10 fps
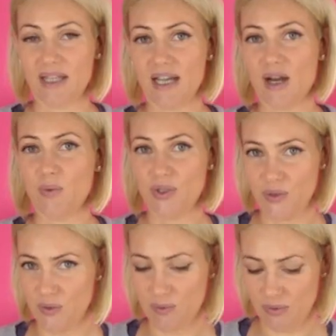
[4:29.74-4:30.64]
but they are
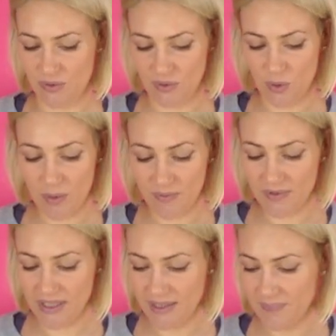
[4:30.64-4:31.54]
reusable. So
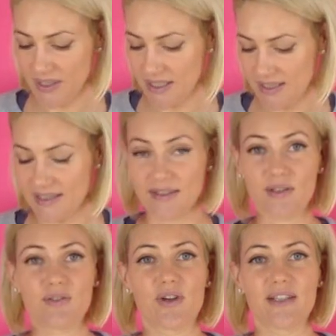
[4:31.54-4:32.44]
hopefully these
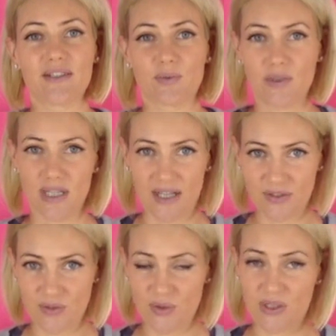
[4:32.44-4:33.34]
little devices would
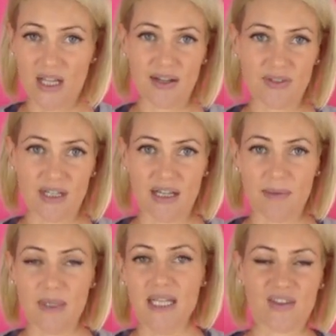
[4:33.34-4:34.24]
last for a
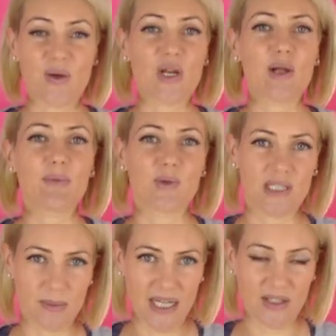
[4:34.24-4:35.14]
lifetime, and they would help you
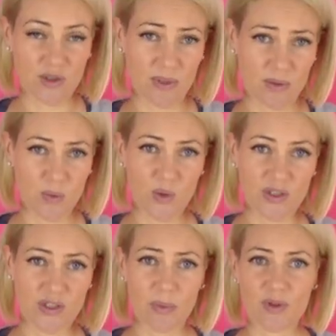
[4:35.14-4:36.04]
eliminate so much more
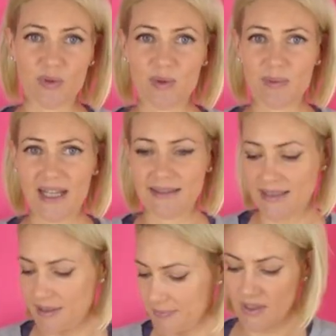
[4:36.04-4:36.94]
disposable plastic.
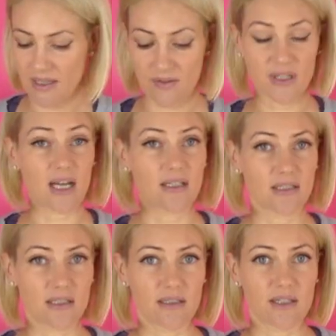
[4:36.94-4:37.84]
I have an
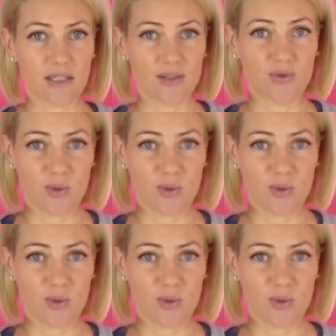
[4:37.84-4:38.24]
onion that I have